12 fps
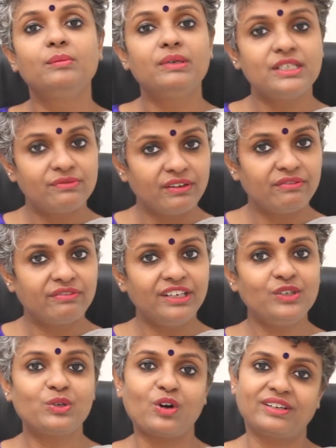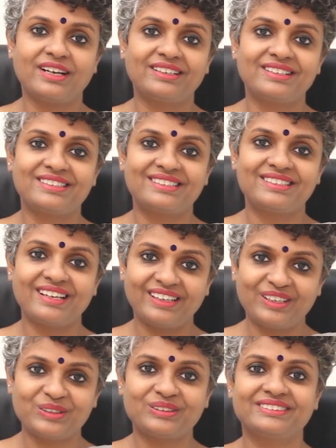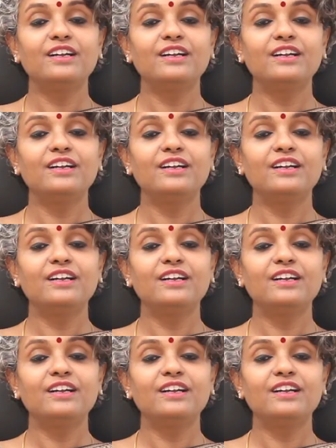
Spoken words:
please feel free to contact us. Thank you.